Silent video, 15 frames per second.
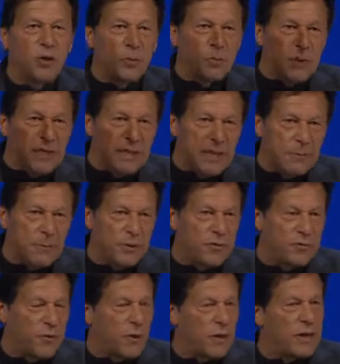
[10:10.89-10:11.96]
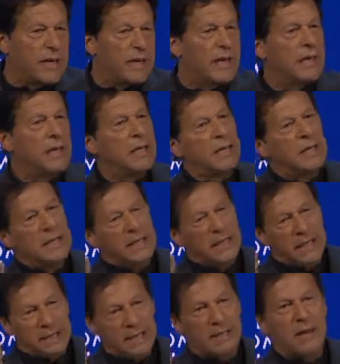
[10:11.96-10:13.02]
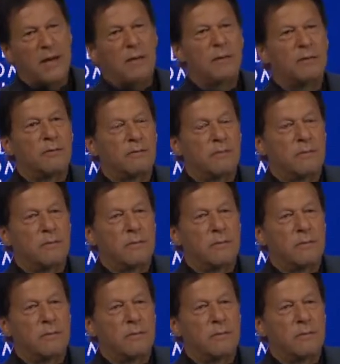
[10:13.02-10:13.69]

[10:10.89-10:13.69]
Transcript: The rupee that was falling, it's now,